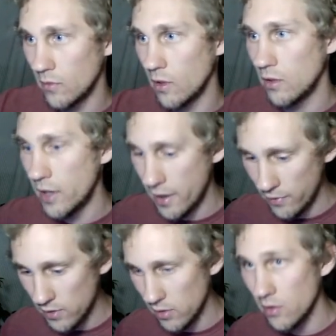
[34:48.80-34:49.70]

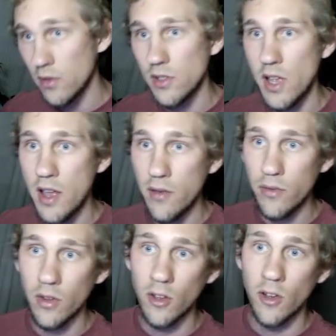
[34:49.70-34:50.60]
left, save,
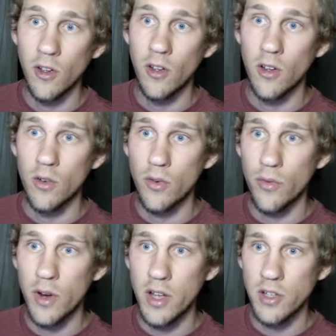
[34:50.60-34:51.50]

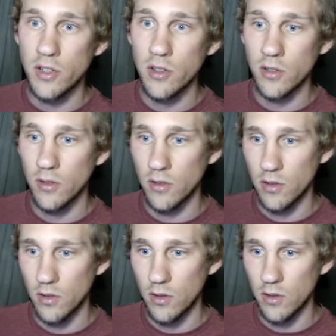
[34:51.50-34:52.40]
refresh.
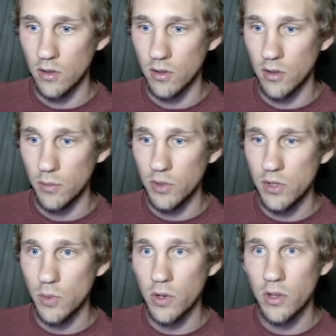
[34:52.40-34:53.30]
Please
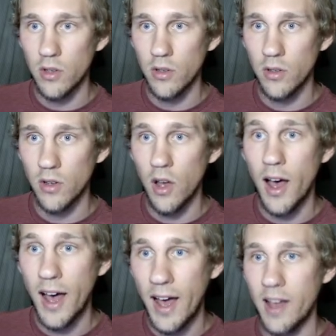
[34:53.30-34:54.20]
work.
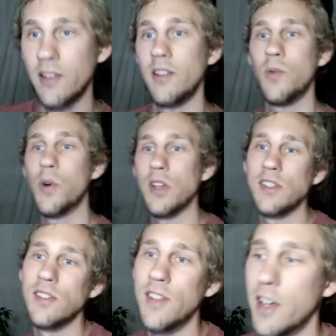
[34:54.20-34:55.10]
Ah, it
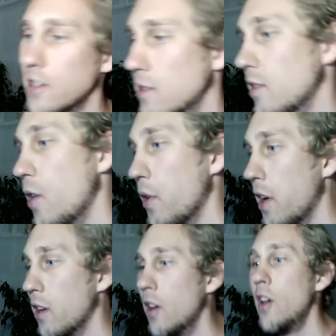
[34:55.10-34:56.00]
works. Nice.
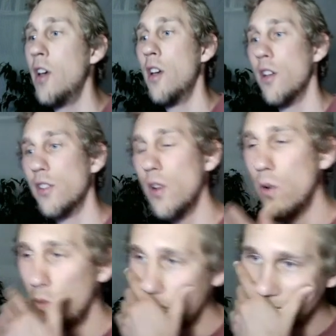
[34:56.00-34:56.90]
Okay.
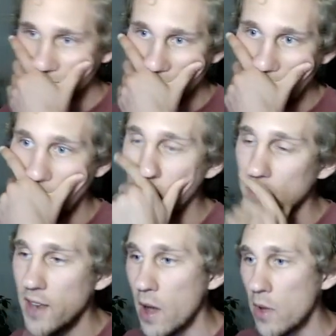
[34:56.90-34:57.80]
So
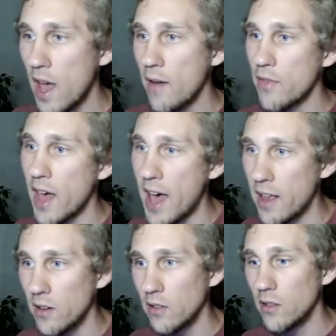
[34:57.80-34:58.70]
now we have
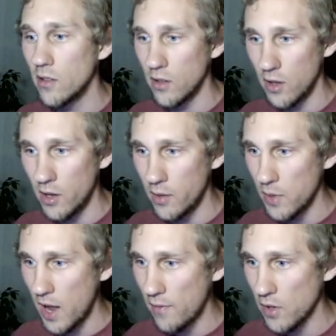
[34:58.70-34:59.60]
that. I'm
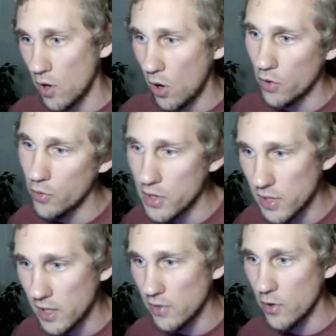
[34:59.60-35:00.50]
gonna have to call the
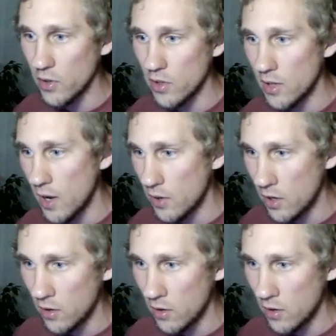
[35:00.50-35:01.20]
resize function down here